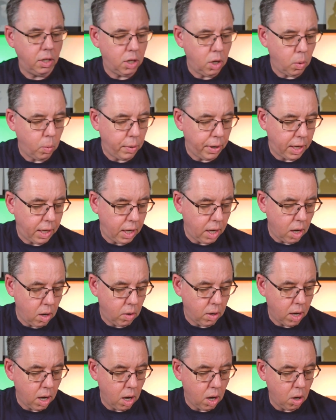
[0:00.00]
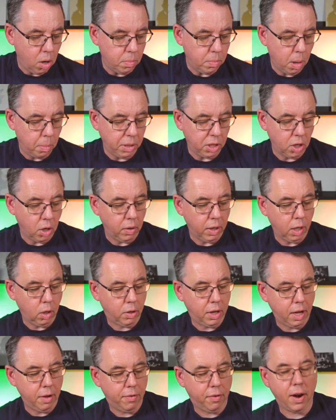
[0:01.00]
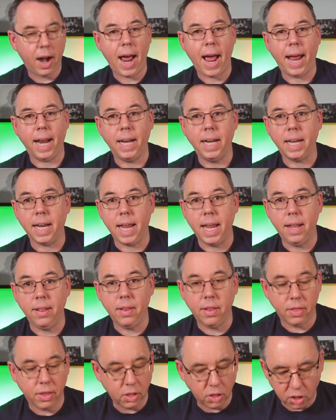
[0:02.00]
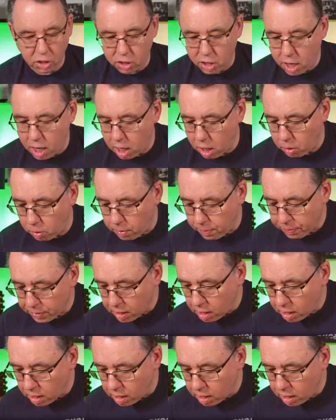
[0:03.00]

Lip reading: Don't Worry Kyoko, Mummy's Only Looking for a Hand in the Snow.